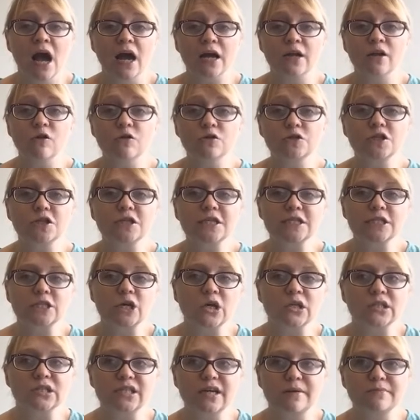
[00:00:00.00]
And also this
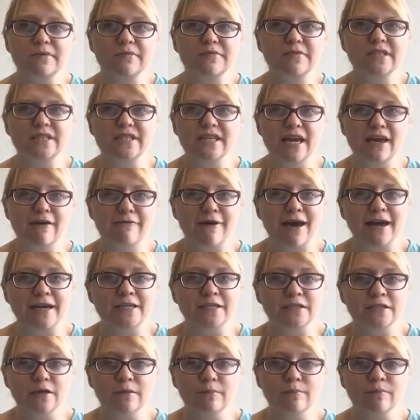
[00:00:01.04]
concept of a safe
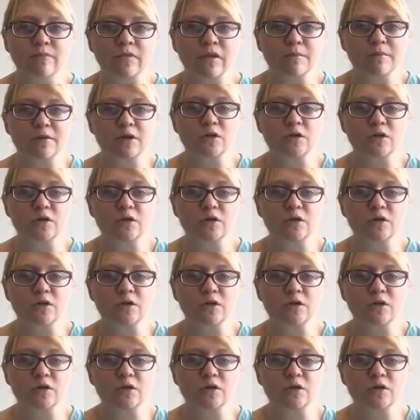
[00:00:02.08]
item,